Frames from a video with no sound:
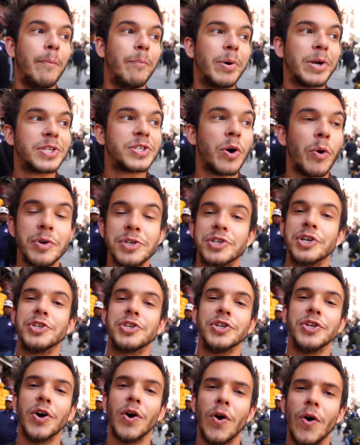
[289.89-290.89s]
but it's always good
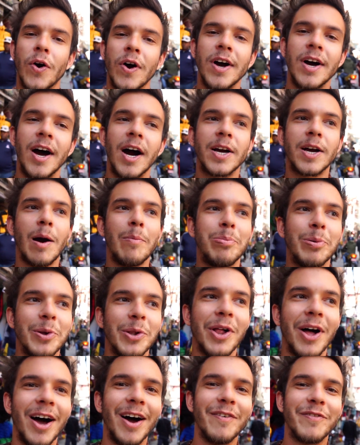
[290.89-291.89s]
to know a
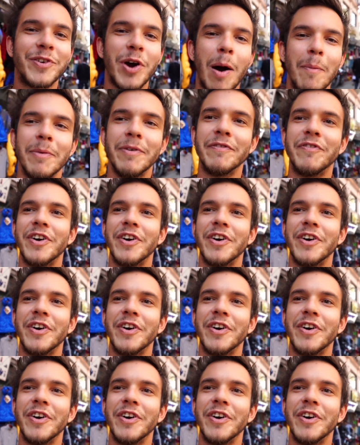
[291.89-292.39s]
couple of common